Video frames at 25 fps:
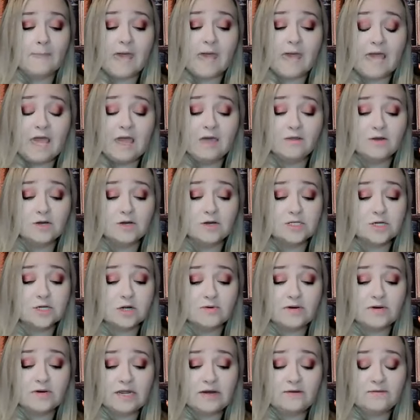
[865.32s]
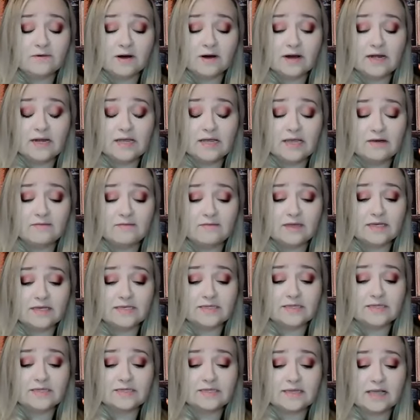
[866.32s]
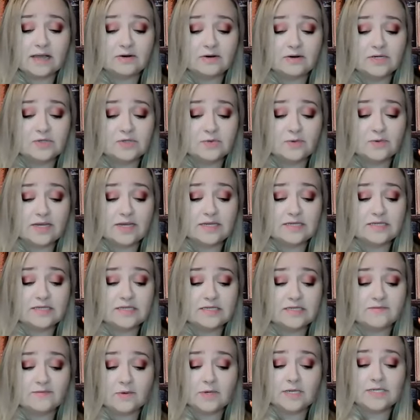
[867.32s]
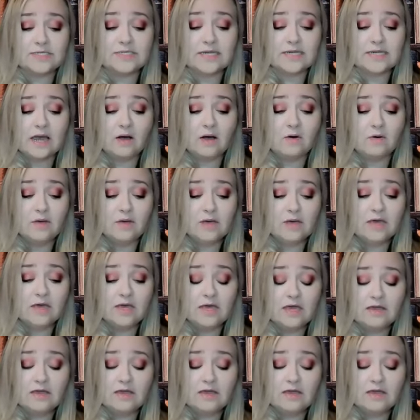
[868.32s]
Hey, there's no need for any of this. Cyrus raised his voice now.